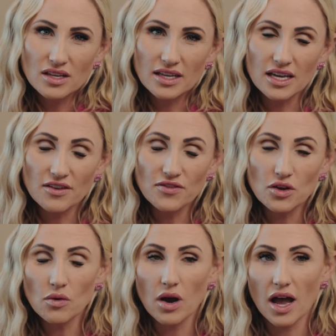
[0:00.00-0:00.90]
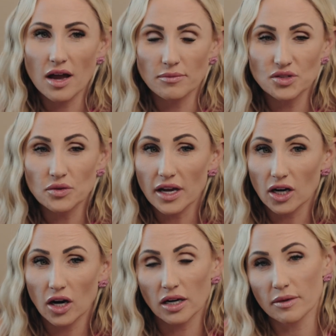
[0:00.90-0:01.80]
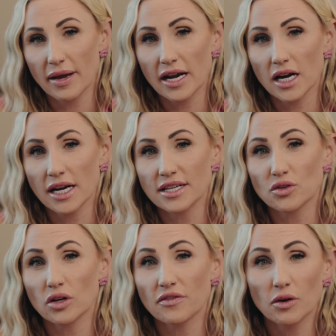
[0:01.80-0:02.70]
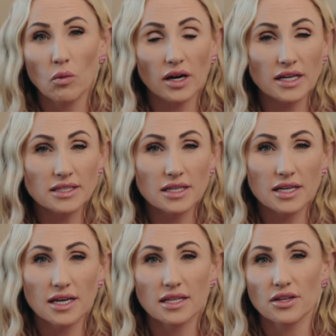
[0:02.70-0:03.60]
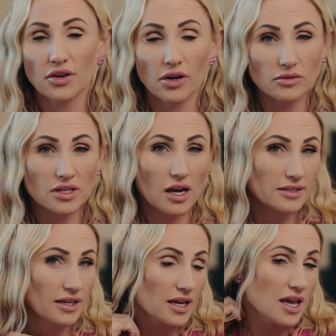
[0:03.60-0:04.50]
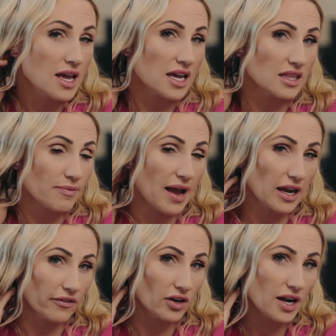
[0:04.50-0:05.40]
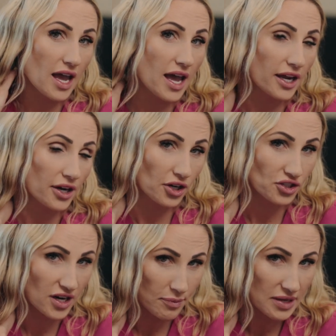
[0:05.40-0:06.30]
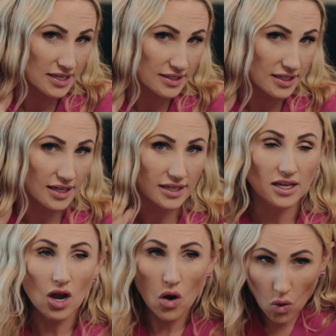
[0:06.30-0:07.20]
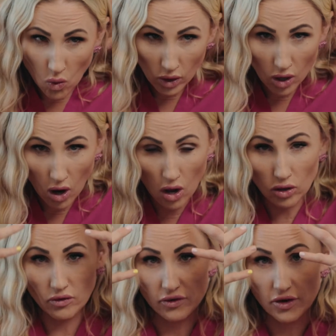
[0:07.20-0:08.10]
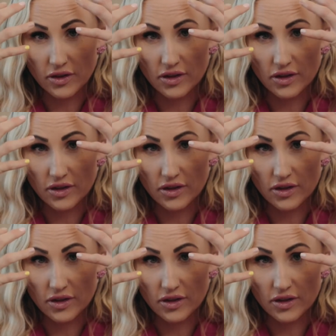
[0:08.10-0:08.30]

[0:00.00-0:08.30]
If you do get chronic migraines, or if you're wanting to get the neurotoxin in the back of your neck and your trapezius or all over